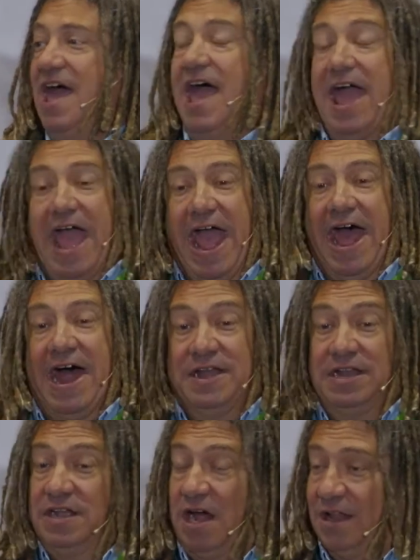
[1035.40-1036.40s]
And
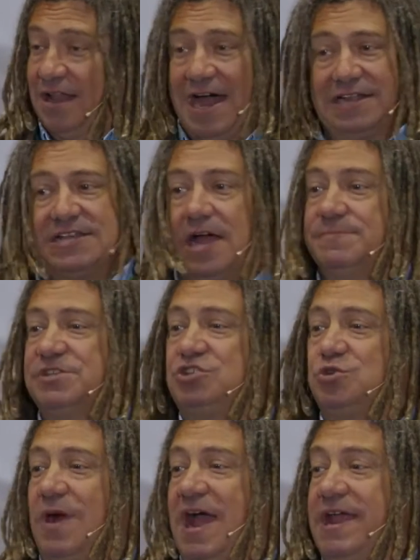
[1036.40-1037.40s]
a lot of times it's
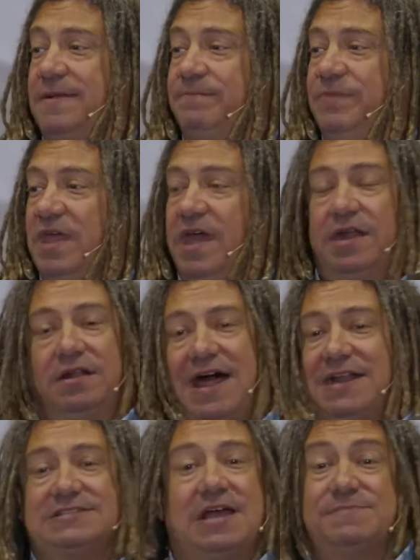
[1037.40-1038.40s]
right, and a lot
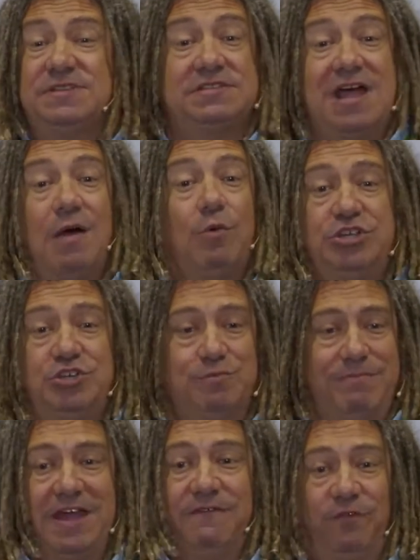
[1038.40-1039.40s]
of times it's not what you
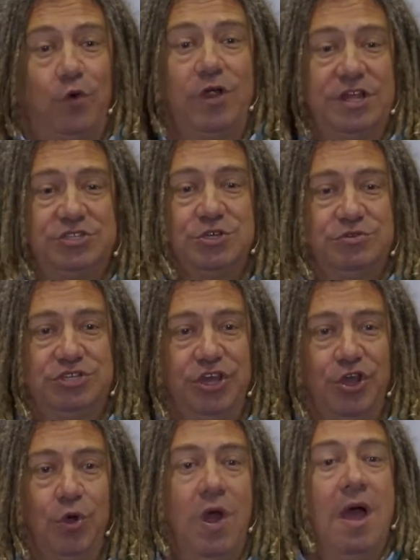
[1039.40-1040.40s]
meant for it to
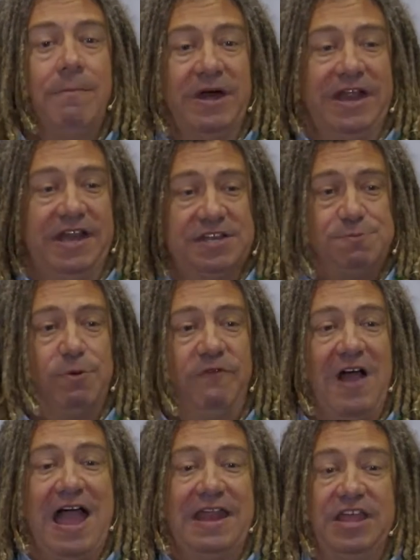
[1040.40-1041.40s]
do, but it is
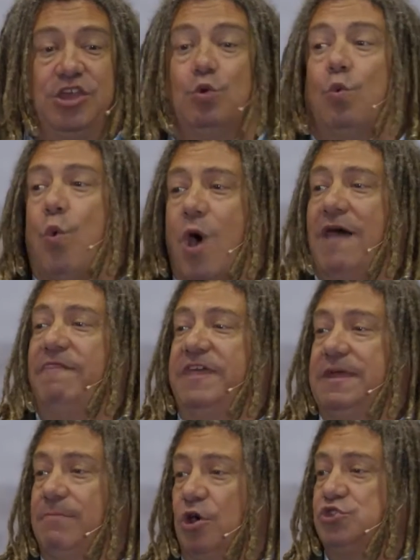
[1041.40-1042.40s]
providing you what the
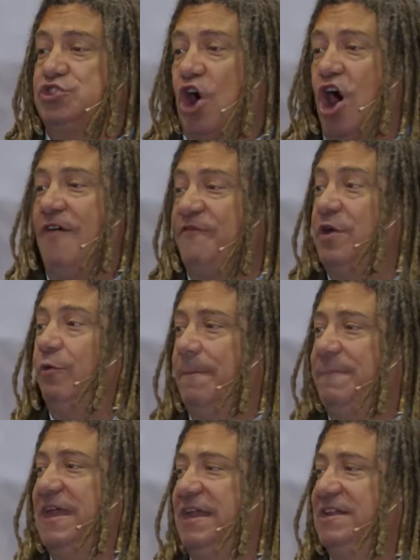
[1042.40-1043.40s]
most often
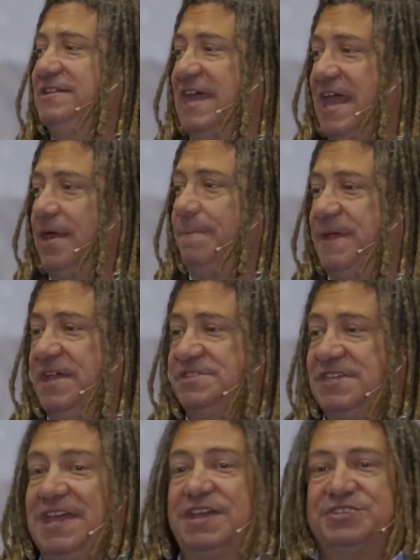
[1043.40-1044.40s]
repeated data piece
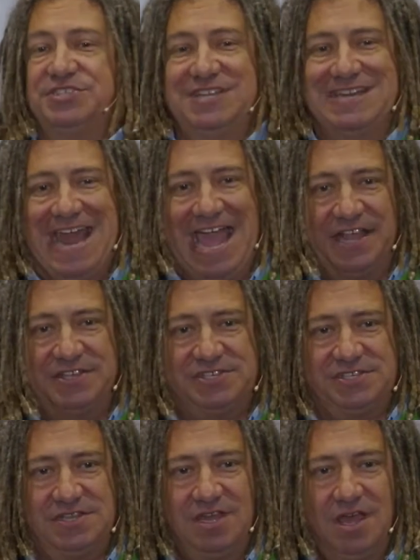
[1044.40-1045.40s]
is
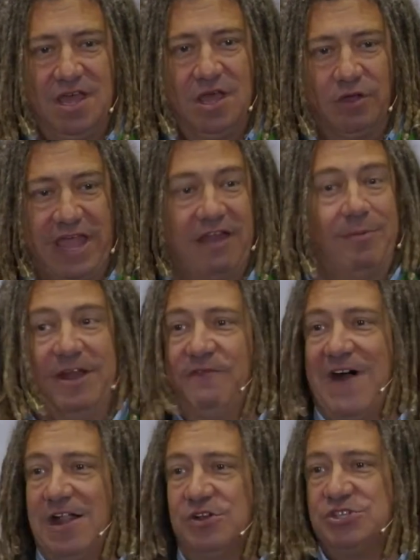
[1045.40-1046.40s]
next. Okay, everybody
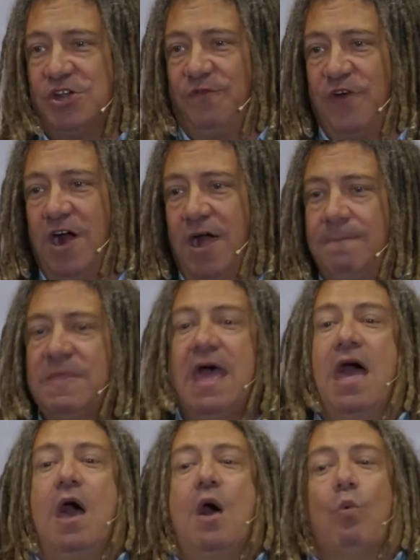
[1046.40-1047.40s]
follow so far?
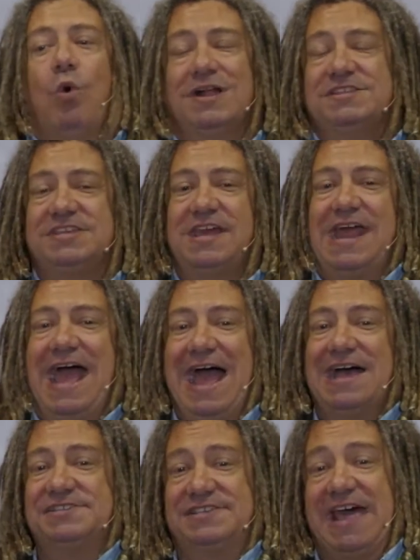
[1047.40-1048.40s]
Once it
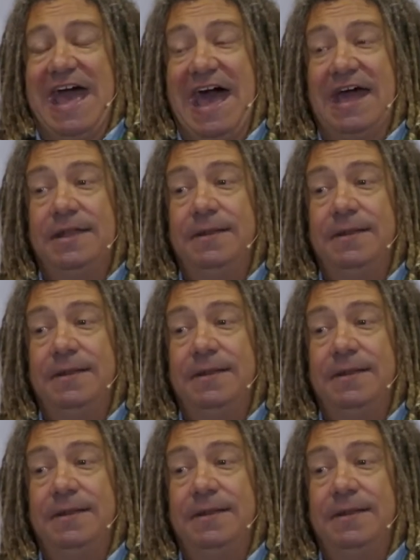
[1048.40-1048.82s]
has that,